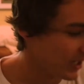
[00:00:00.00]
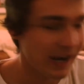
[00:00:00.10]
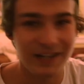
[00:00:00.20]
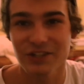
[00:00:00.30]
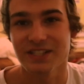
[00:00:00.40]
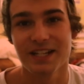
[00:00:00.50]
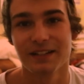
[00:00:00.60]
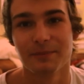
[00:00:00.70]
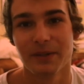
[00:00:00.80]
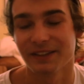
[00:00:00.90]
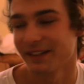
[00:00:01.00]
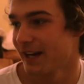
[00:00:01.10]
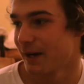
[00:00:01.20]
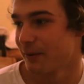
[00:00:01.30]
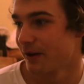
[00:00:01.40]
I just didn't pick the
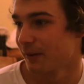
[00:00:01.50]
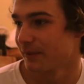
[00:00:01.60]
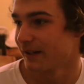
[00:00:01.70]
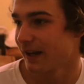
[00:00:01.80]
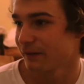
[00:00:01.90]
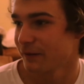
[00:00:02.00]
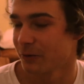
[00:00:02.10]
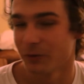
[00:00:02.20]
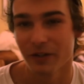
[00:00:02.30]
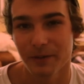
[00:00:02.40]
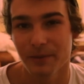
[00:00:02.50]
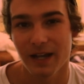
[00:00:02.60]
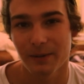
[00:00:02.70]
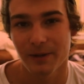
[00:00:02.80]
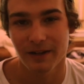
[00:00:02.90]
camera up, and I feel really
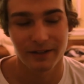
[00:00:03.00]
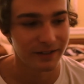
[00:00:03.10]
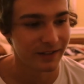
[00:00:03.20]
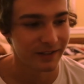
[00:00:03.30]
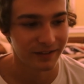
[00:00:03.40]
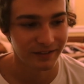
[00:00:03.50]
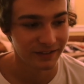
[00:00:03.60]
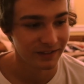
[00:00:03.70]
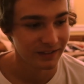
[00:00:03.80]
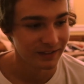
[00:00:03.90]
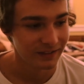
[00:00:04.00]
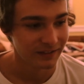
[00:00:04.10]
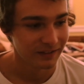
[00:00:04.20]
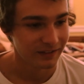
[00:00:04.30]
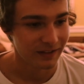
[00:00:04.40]
bad about it, and
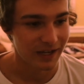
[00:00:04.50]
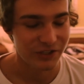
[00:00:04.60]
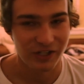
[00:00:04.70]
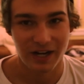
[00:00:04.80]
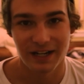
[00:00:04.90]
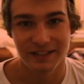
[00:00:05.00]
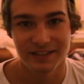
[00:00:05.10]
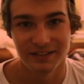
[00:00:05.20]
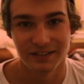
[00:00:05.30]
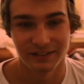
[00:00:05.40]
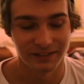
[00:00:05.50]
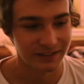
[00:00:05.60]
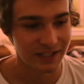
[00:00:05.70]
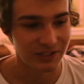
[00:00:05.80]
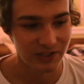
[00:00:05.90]
I try to
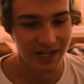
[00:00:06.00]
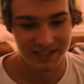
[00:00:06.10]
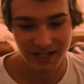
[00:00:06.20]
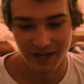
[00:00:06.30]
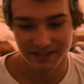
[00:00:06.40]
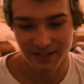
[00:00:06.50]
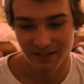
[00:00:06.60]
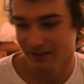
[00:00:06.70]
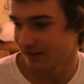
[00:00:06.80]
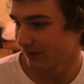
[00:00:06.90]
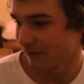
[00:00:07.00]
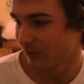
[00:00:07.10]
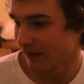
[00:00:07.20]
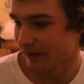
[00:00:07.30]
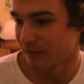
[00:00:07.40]
get you guys content
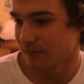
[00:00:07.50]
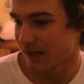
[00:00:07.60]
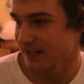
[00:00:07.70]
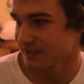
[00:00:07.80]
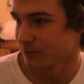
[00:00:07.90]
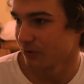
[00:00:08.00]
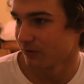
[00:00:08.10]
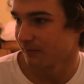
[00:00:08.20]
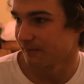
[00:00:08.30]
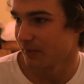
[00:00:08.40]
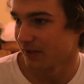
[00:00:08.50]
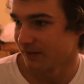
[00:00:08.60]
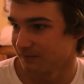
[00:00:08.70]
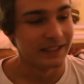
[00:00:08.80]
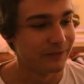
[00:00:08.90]
whenever possible.
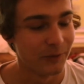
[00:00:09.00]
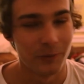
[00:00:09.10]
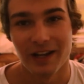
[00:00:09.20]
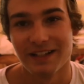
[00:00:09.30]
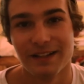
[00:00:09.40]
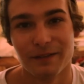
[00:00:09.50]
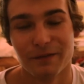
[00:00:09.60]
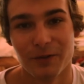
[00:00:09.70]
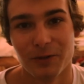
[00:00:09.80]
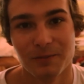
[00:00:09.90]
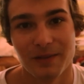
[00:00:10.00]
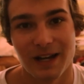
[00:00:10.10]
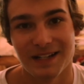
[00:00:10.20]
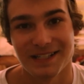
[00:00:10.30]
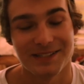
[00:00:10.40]
But even when I didn't film,
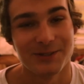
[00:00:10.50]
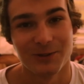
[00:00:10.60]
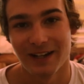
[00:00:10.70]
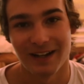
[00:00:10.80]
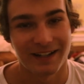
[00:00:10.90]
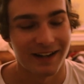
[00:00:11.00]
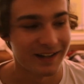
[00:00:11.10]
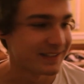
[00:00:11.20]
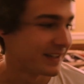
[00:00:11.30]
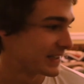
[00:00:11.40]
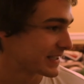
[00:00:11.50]
I still got content.